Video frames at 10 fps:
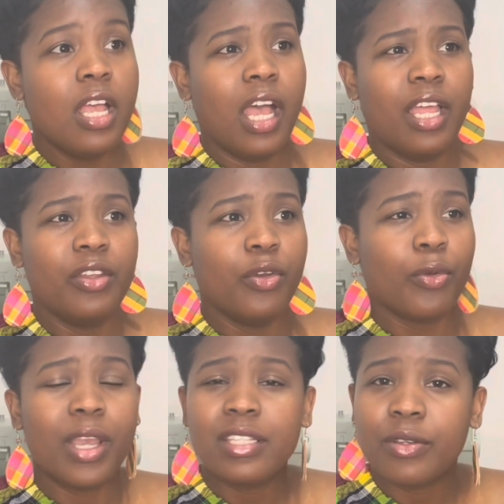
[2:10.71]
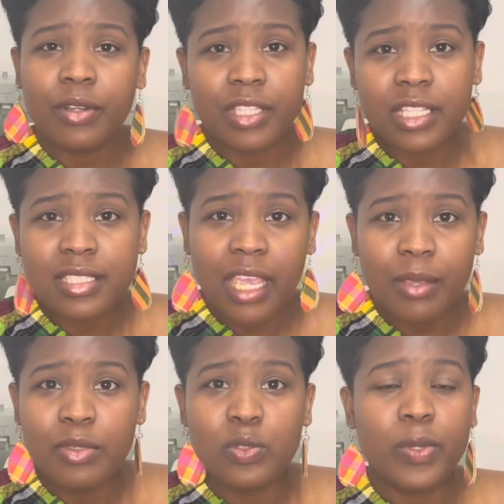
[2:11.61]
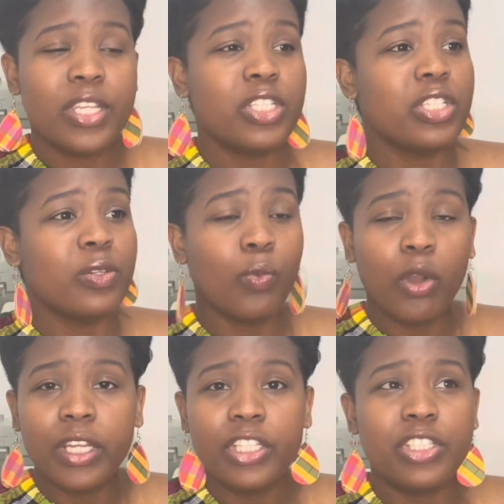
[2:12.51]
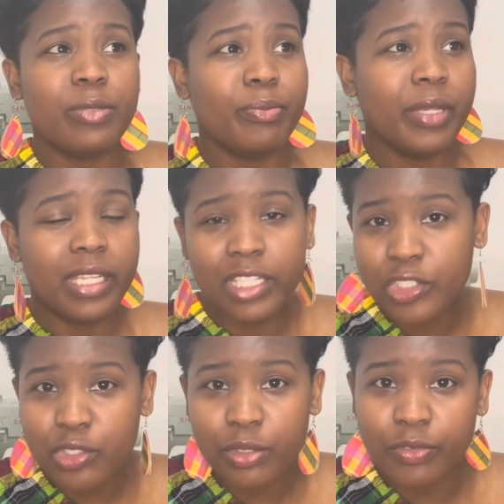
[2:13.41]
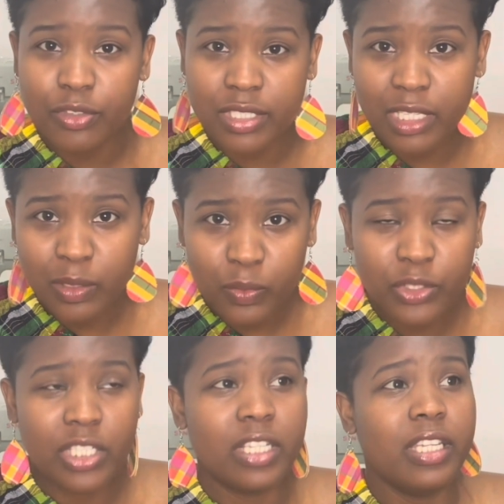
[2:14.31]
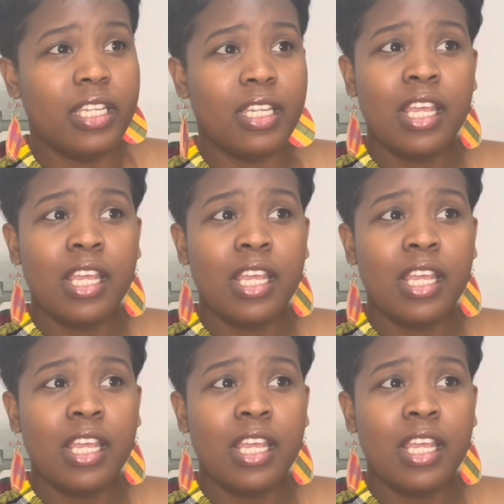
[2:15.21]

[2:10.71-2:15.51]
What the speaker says: And right around that time is when she won and she made history for Saint Lucian, and